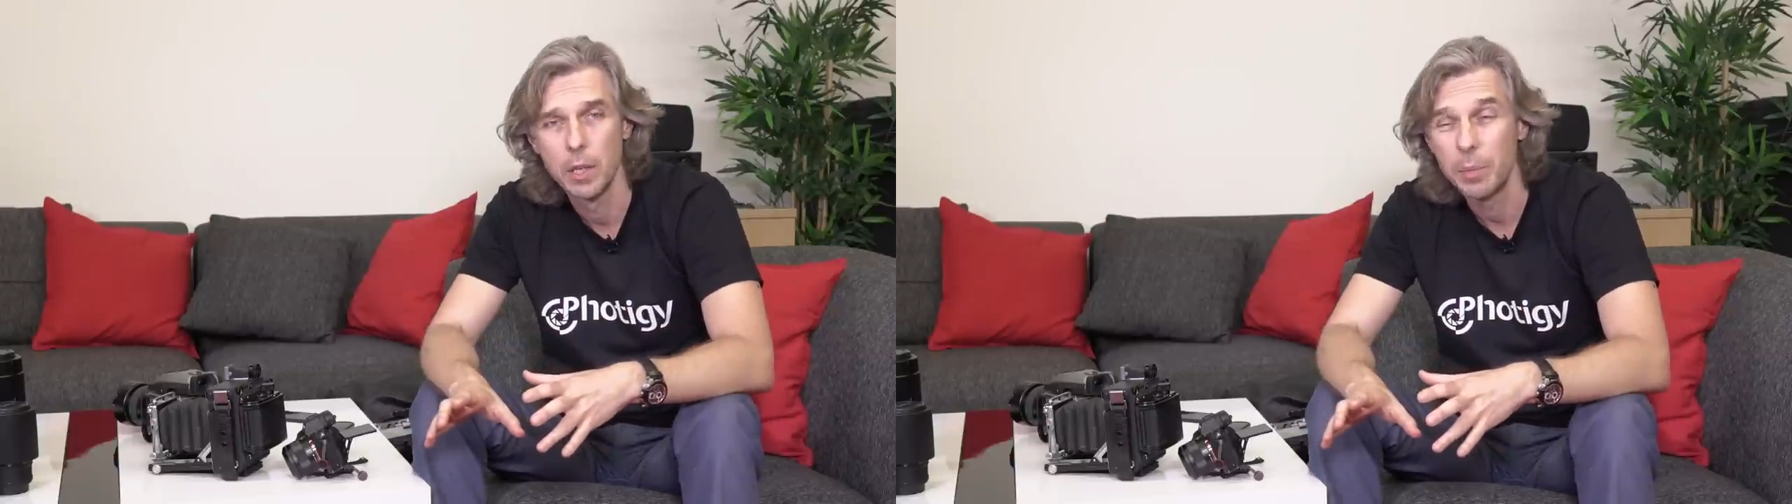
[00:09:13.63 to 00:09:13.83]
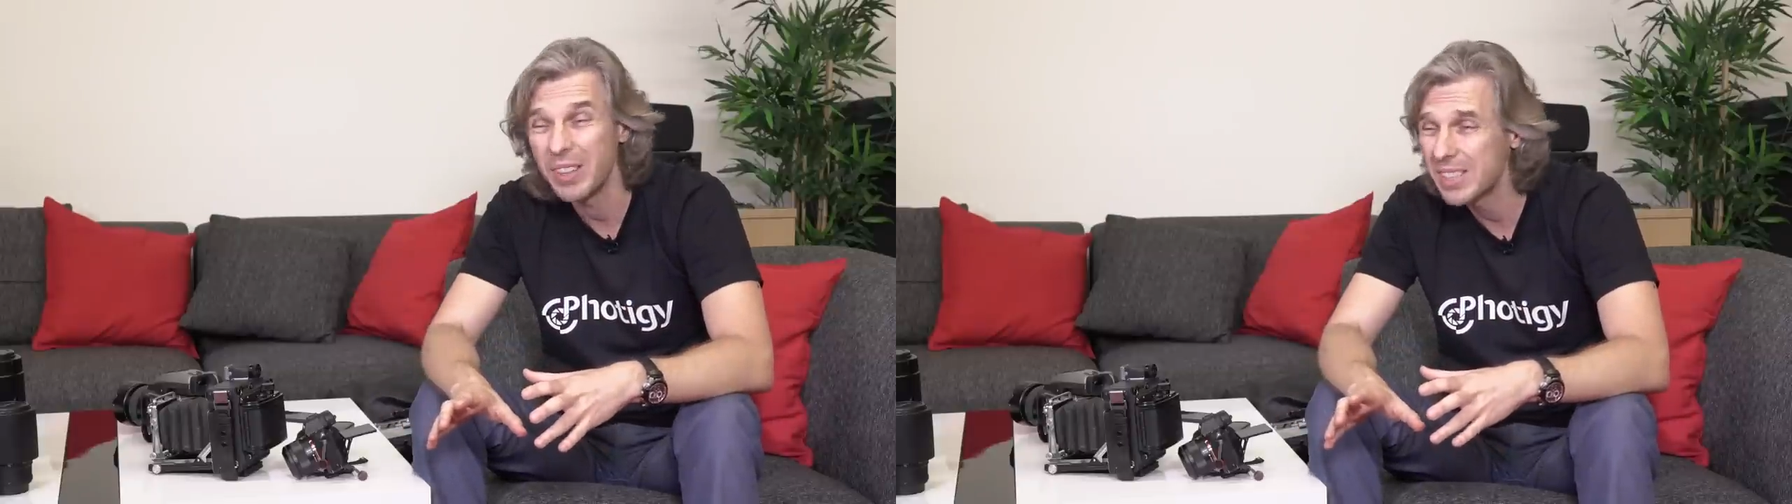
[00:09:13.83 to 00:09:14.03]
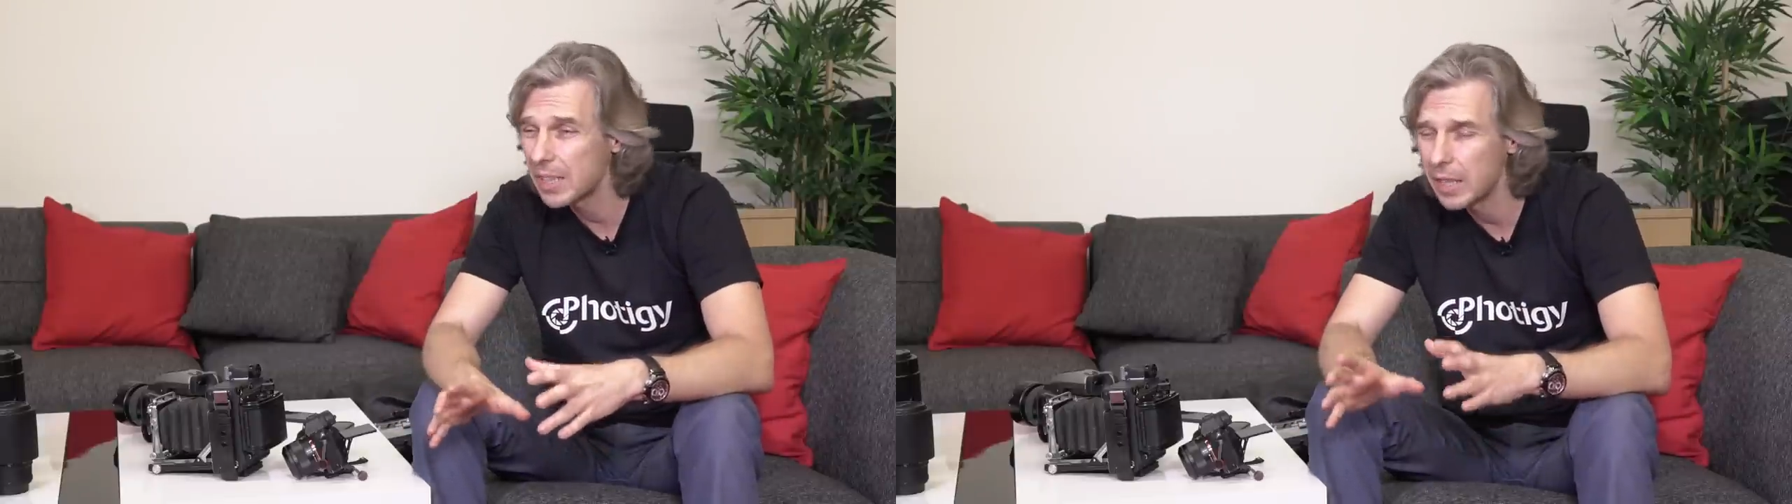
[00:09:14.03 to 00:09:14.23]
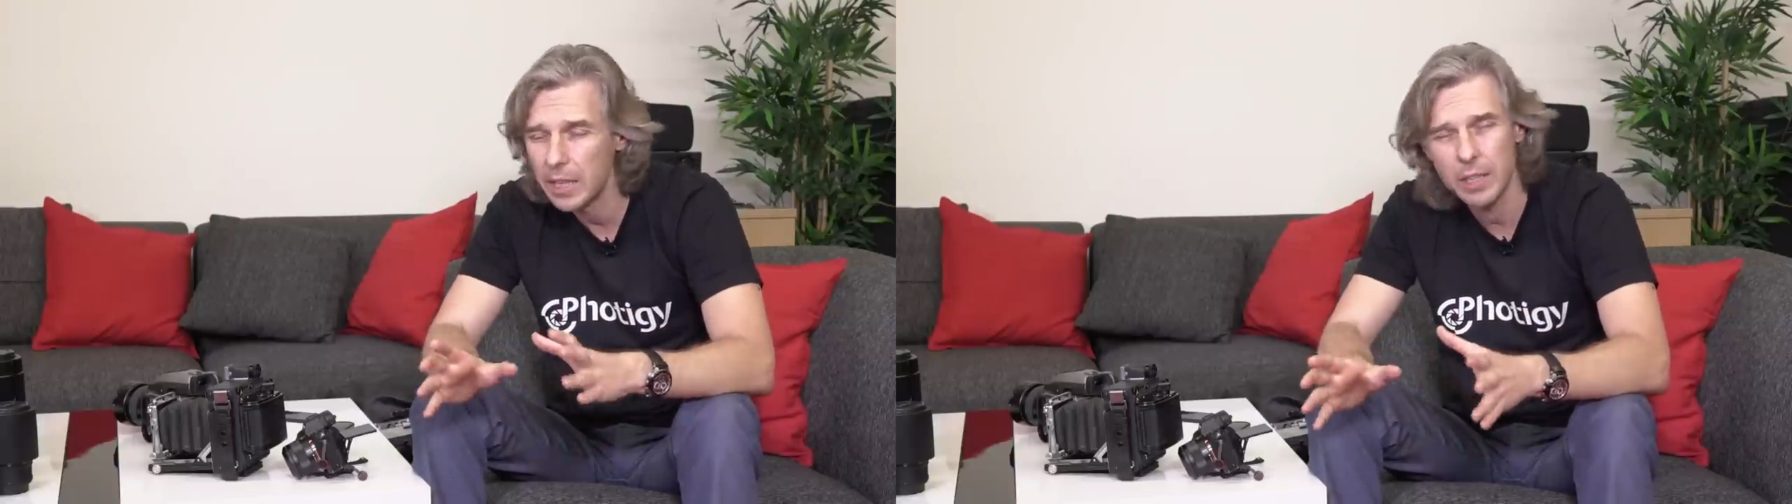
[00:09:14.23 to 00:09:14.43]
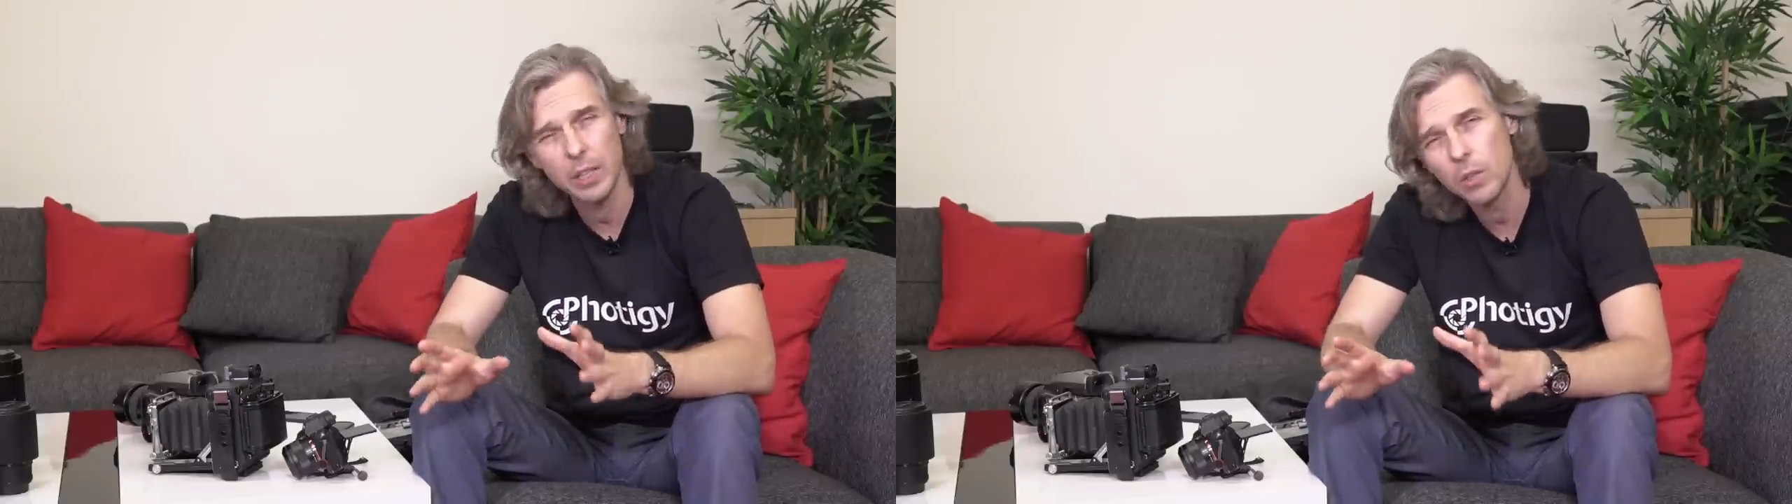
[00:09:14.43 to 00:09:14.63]
Because,
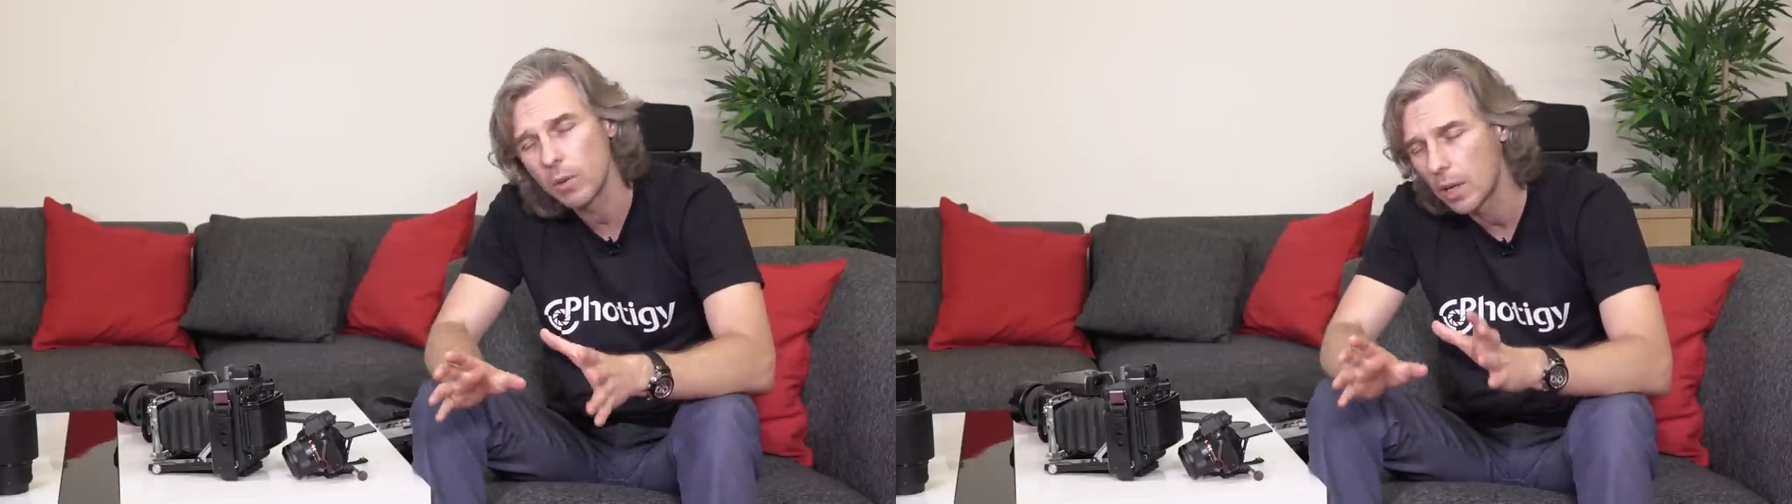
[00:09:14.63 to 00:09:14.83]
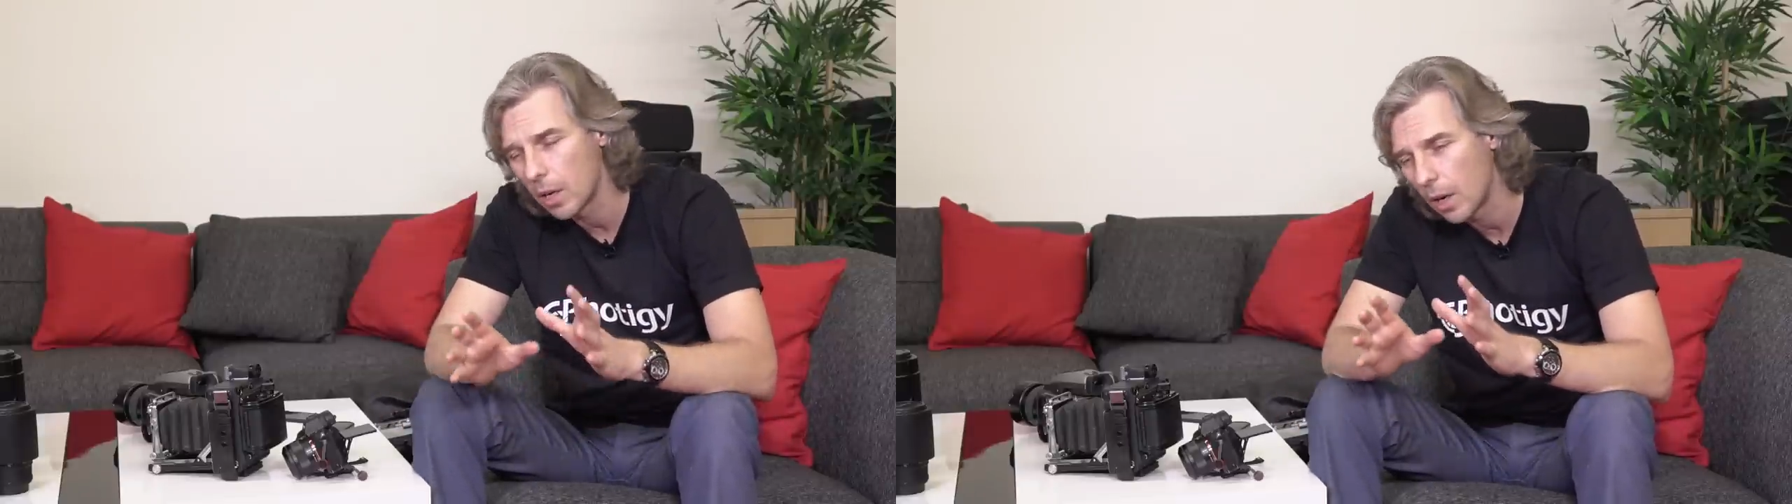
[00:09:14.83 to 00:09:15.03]
you know,